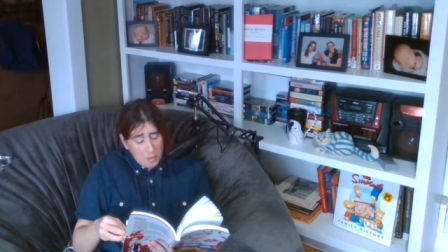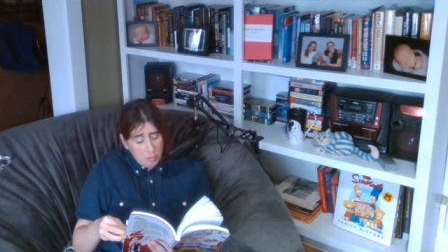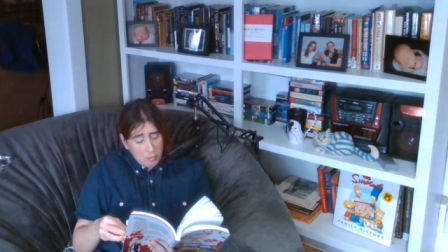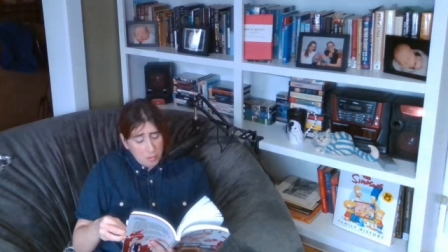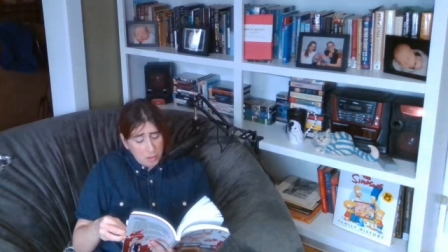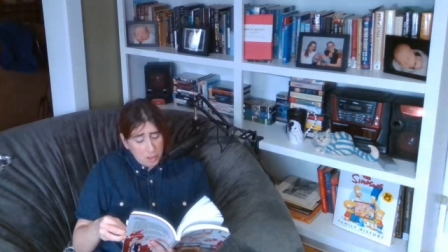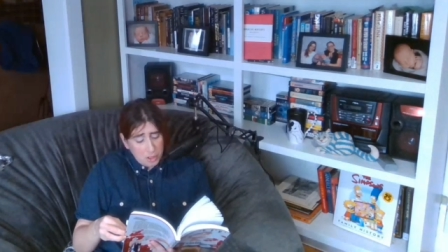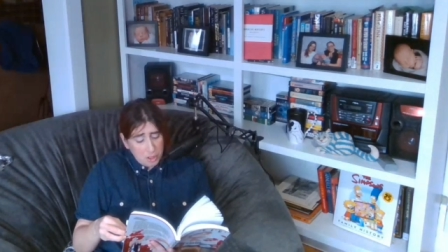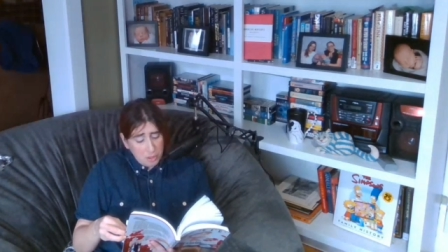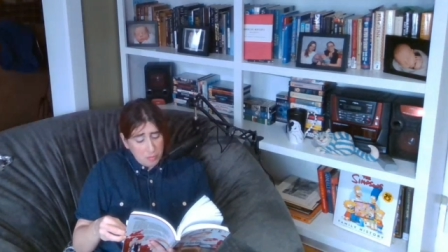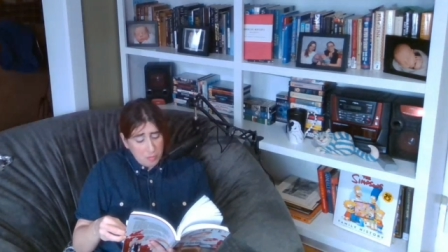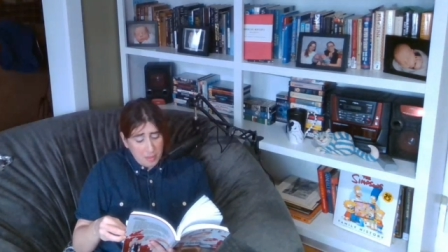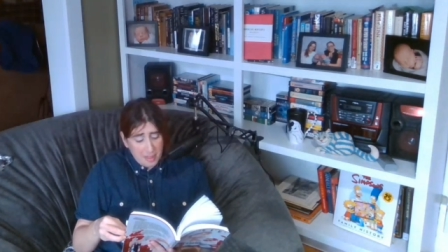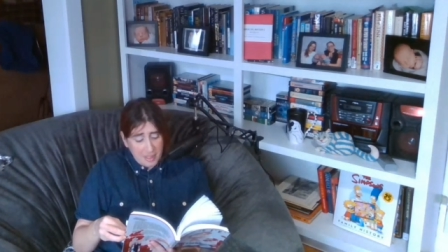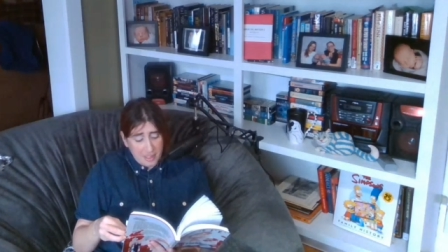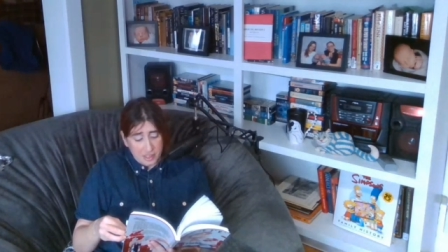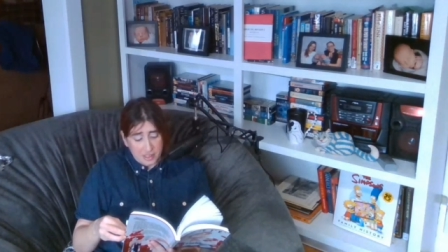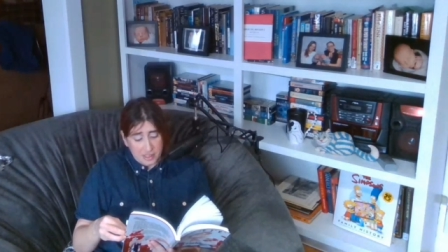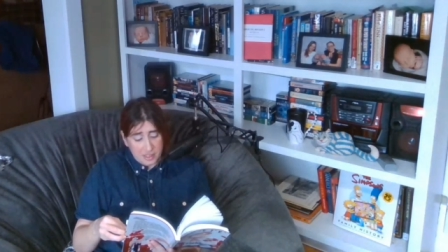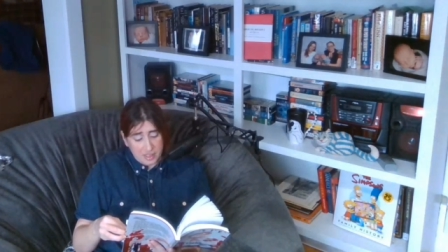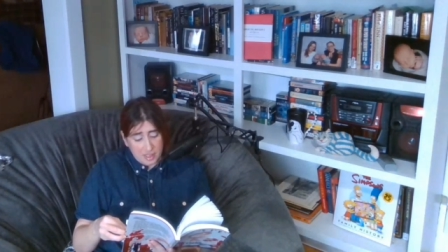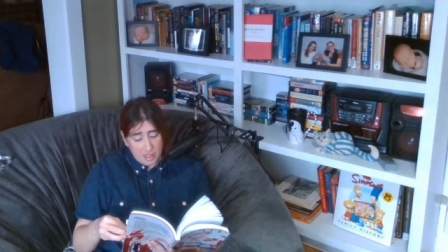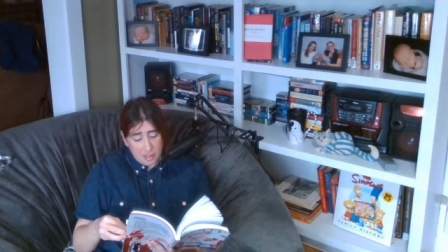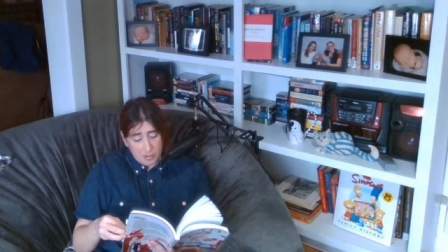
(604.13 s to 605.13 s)
Brigid made
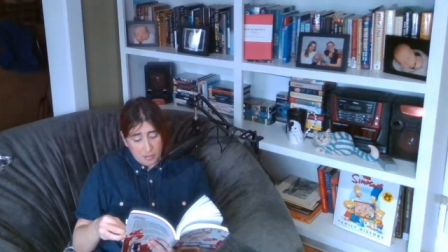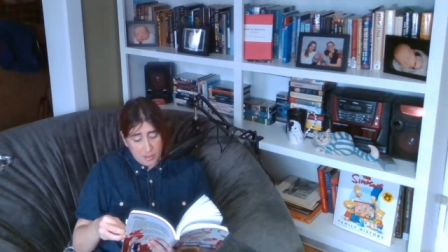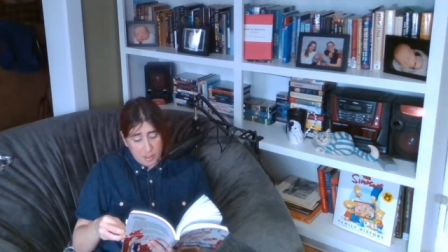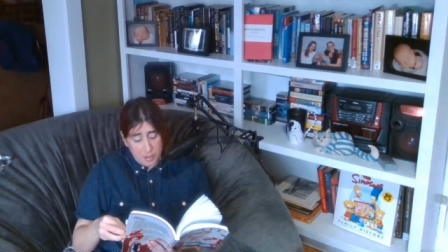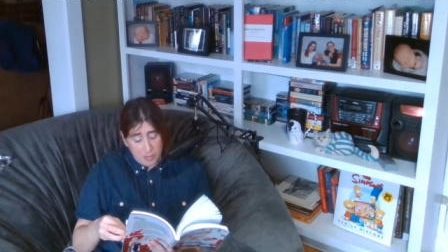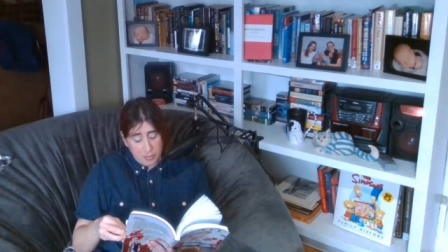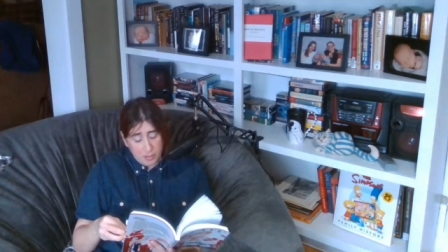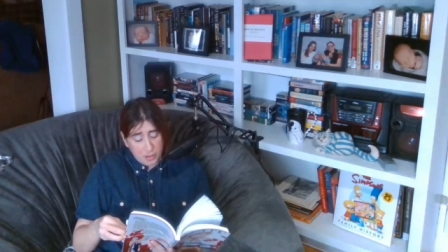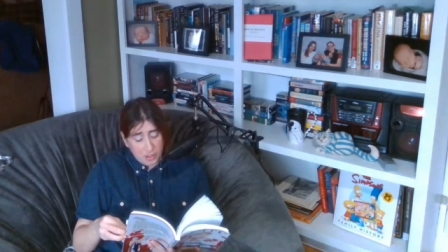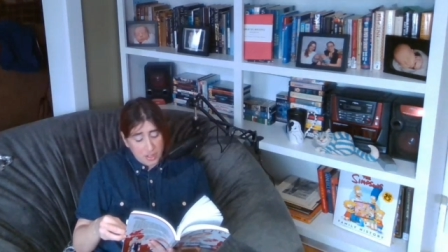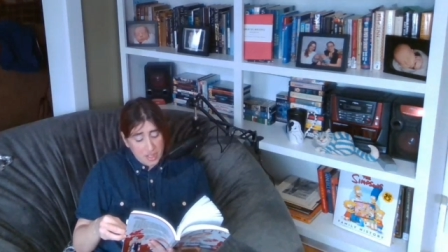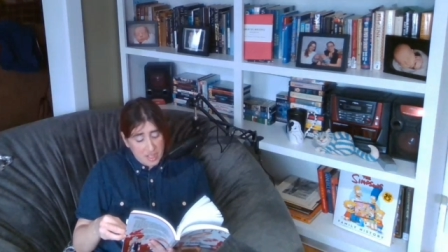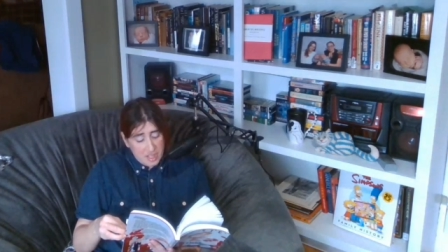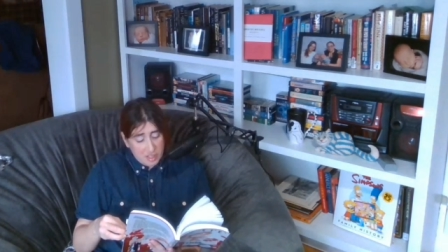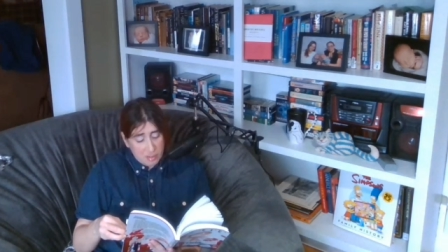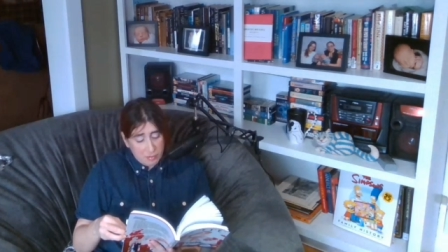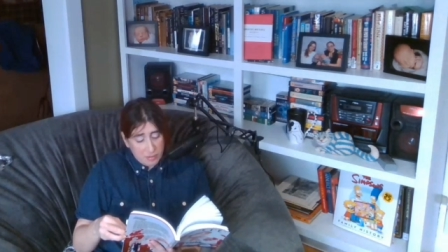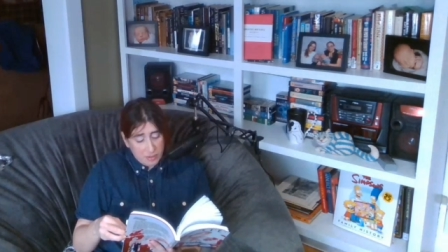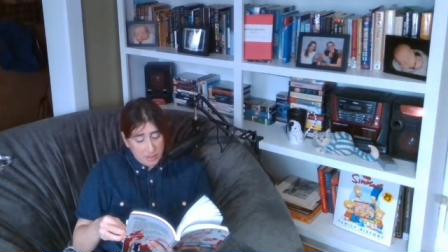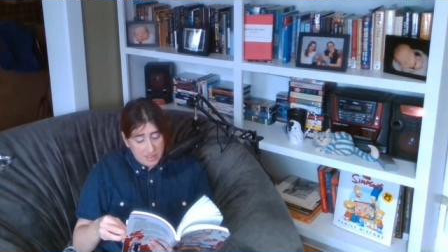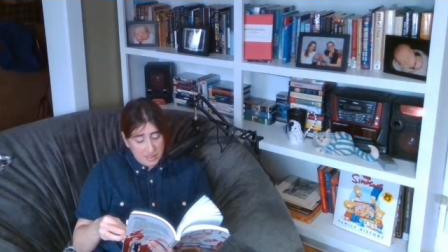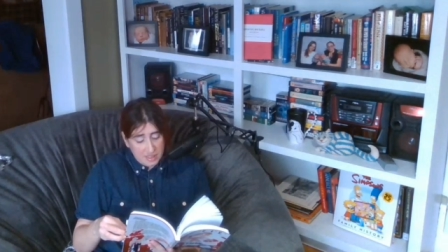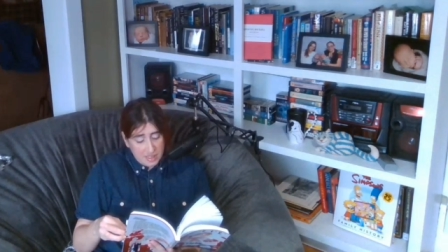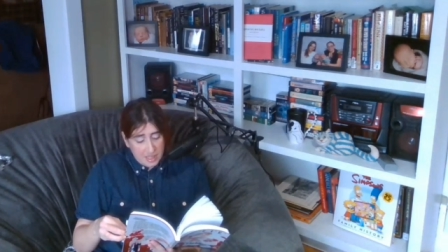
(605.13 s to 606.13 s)
herself keep looking in
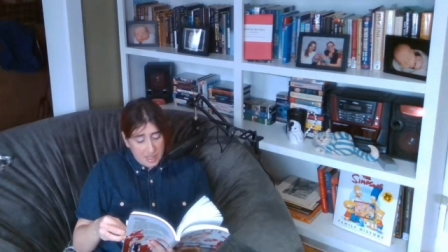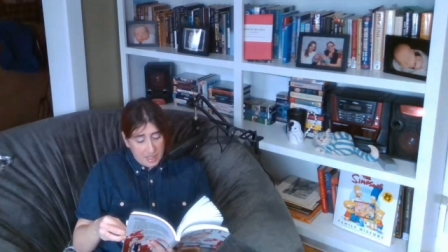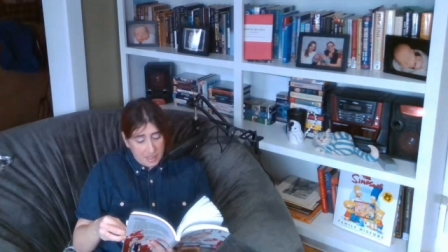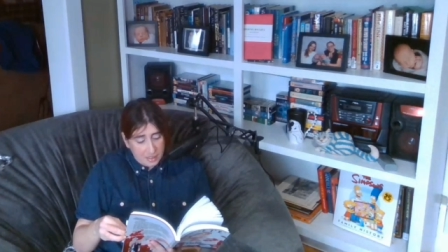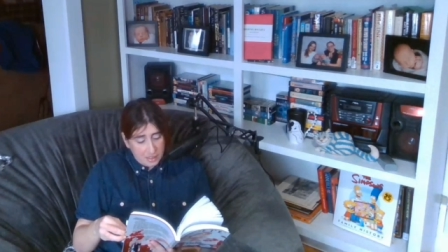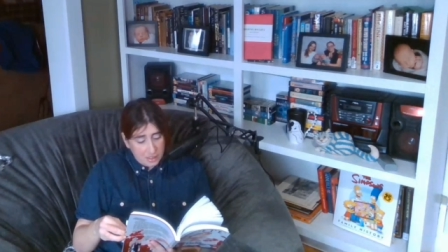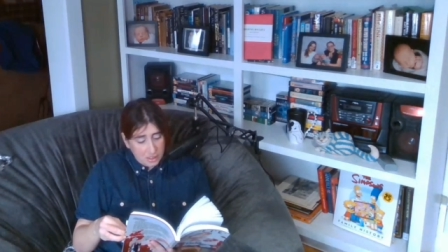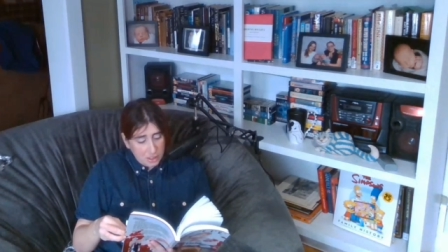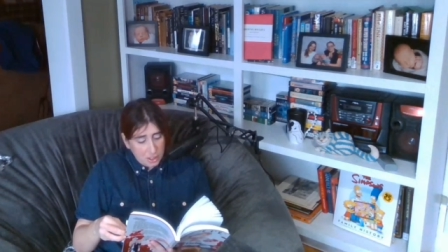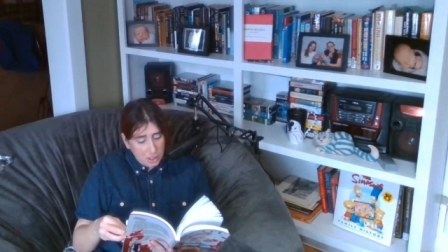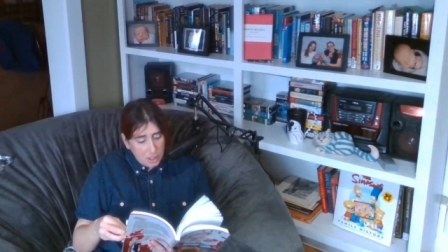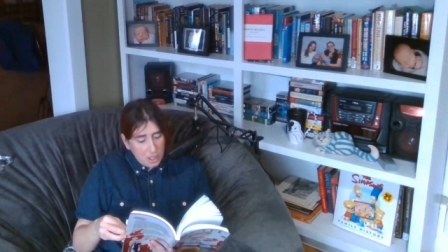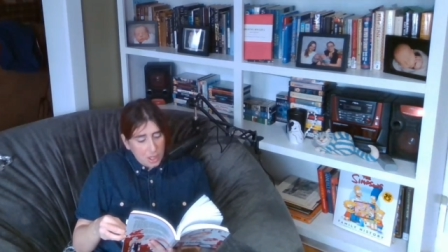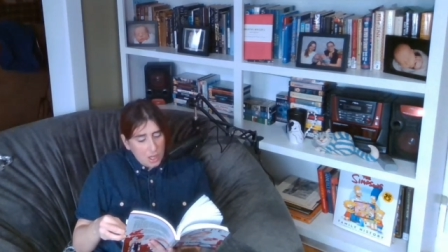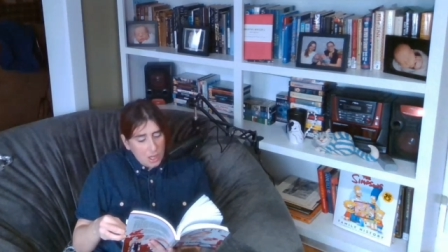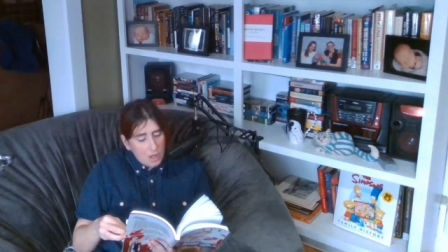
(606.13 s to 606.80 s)
Fred's eyes.